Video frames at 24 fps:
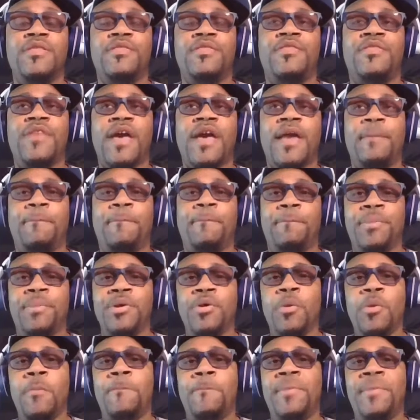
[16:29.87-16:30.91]
that
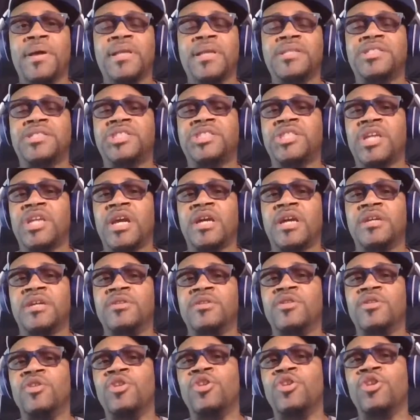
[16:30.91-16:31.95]
Bill Belichick
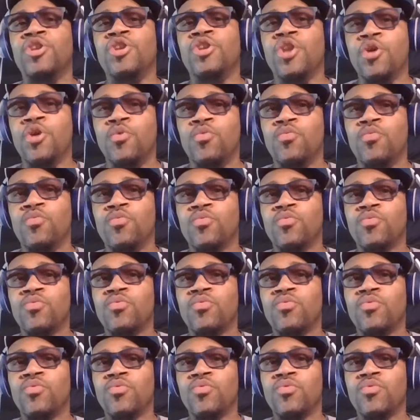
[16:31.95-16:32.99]
knew
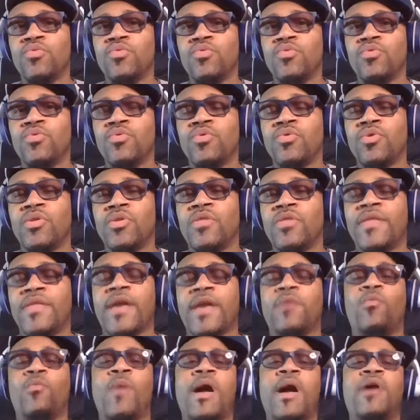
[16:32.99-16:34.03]

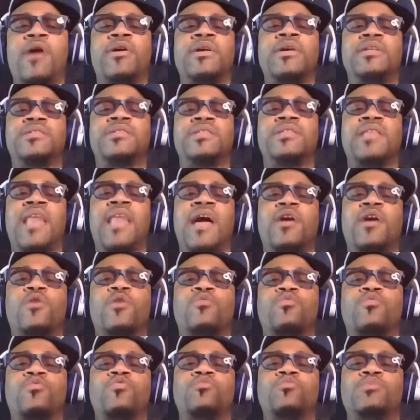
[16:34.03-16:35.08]
that while his locker
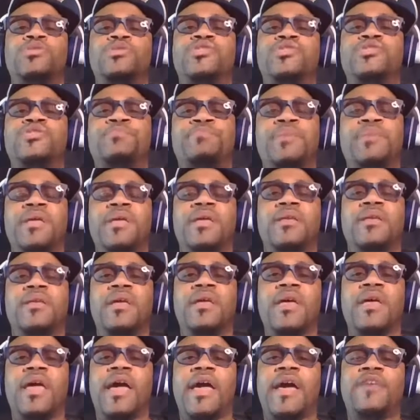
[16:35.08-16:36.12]
room was split
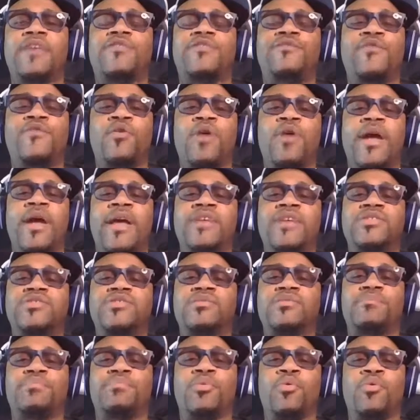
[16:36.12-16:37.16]
as far as
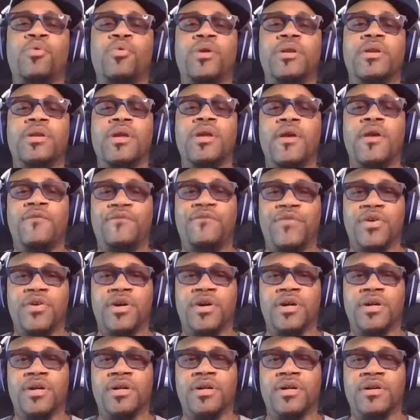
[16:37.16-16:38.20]
support
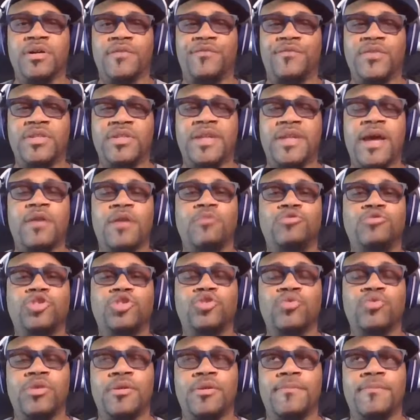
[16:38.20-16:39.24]
for Donald
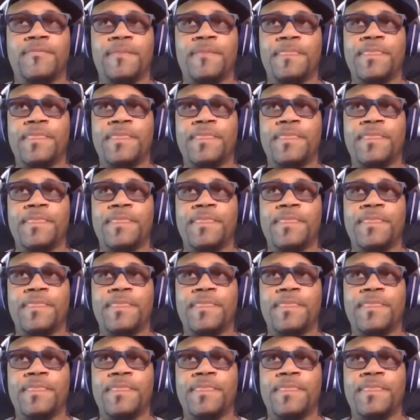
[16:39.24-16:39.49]
Trump,